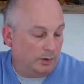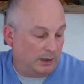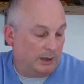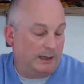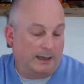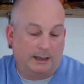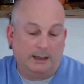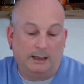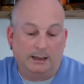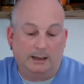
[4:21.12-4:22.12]
the
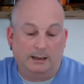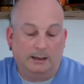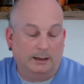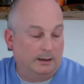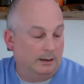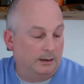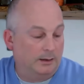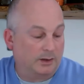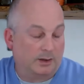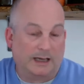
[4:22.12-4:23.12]

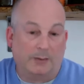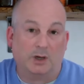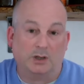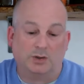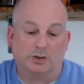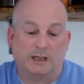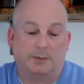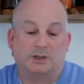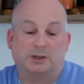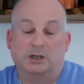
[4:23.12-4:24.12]
so the camera controls the
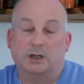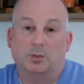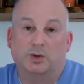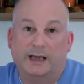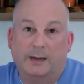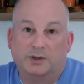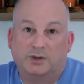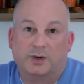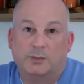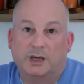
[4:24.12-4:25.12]
aperture, so you don't want the
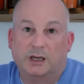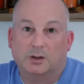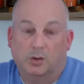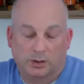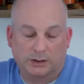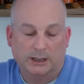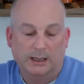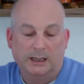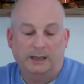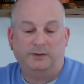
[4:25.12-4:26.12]
aperture ring being knocked.
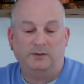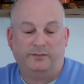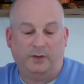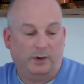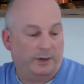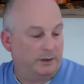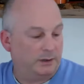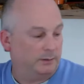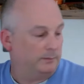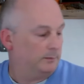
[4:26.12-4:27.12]
If you
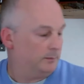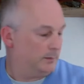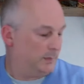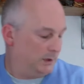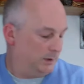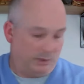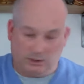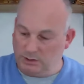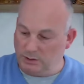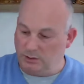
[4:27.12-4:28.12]
find, let me
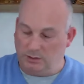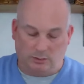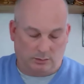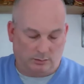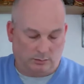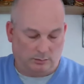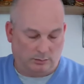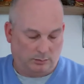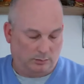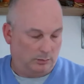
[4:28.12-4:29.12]
just show you on
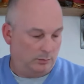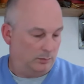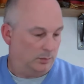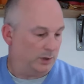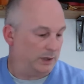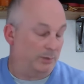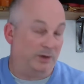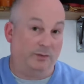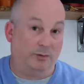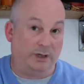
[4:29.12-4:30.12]
my camera,
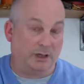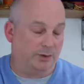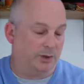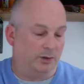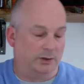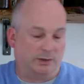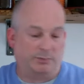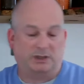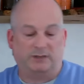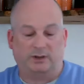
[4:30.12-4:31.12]
if you're a Nikon user
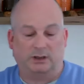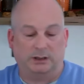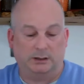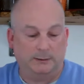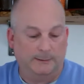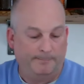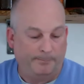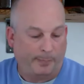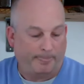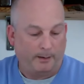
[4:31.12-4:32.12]
specifically,
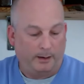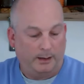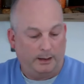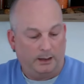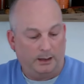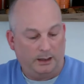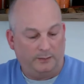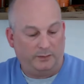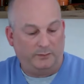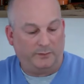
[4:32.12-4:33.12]

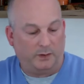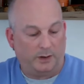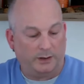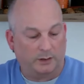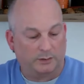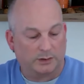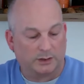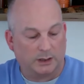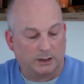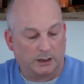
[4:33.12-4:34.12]
if you find, I'll
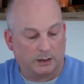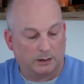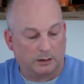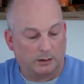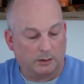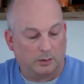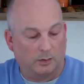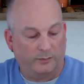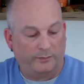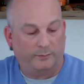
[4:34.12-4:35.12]
just take that
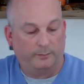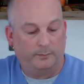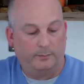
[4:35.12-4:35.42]
off,